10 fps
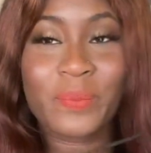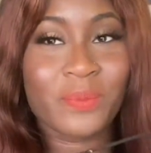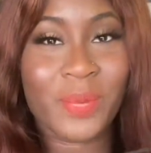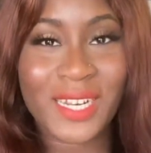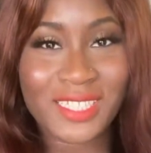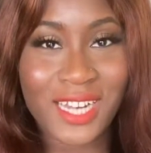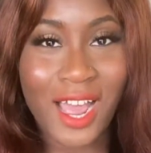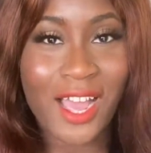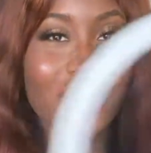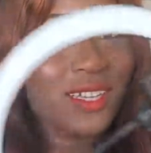but it's
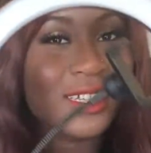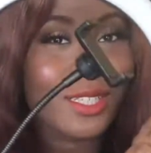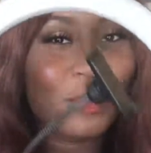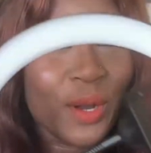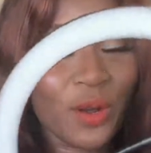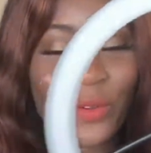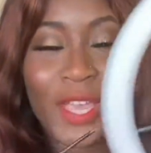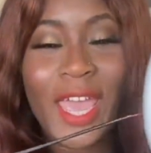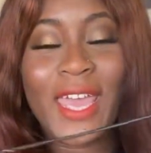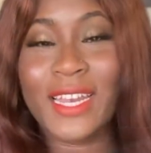not because it
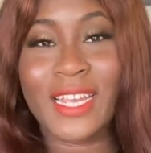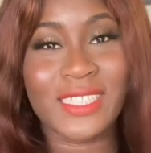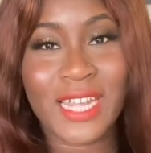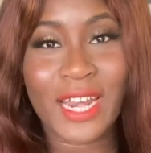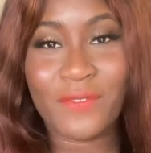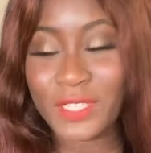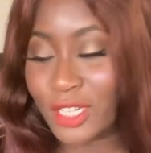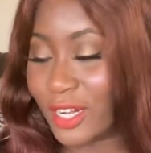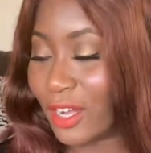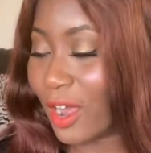broke, and it's not even
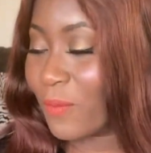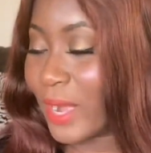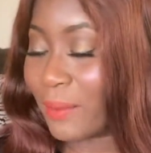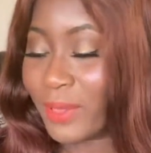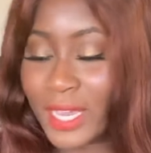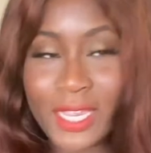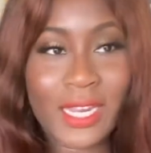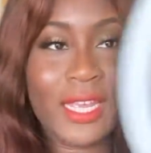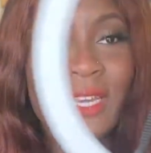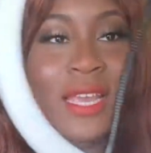turning on when I plug it
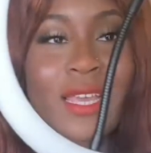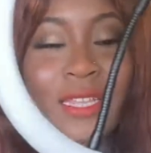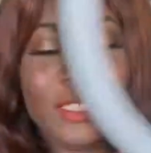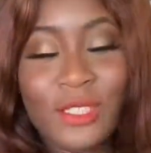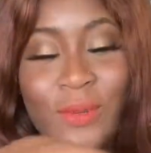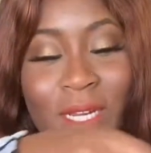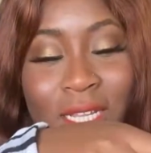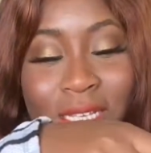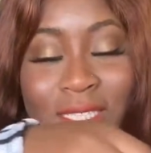in. This is what it looks